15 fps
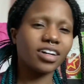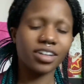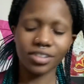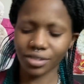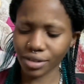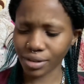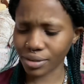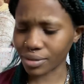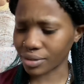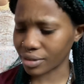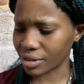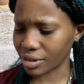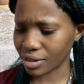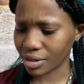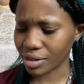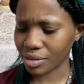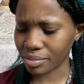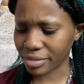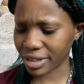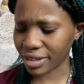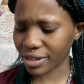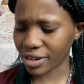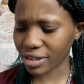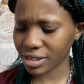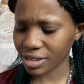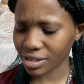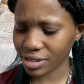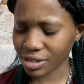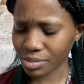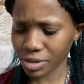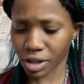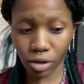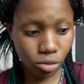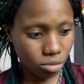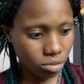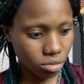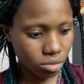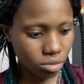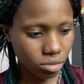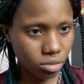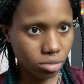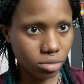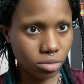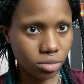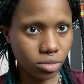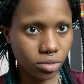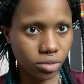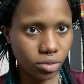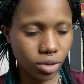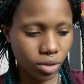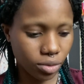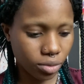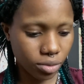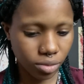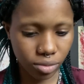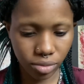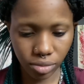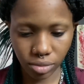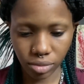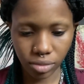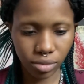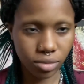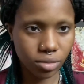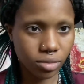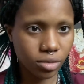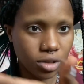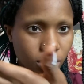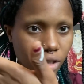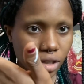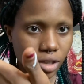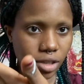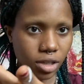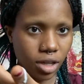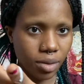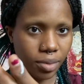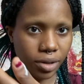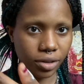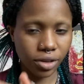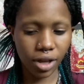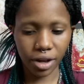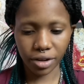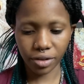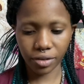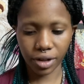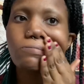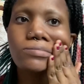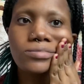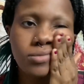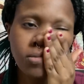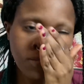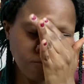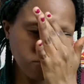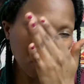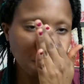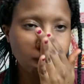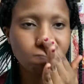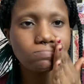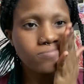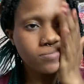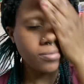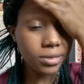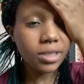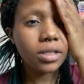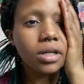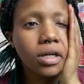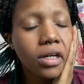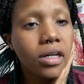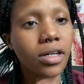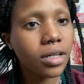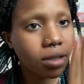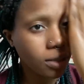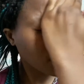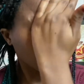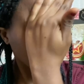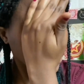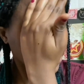I don't know, Big Lots or something. Whoa, came out a lot, okay. Why does that look so aggressive? Oh my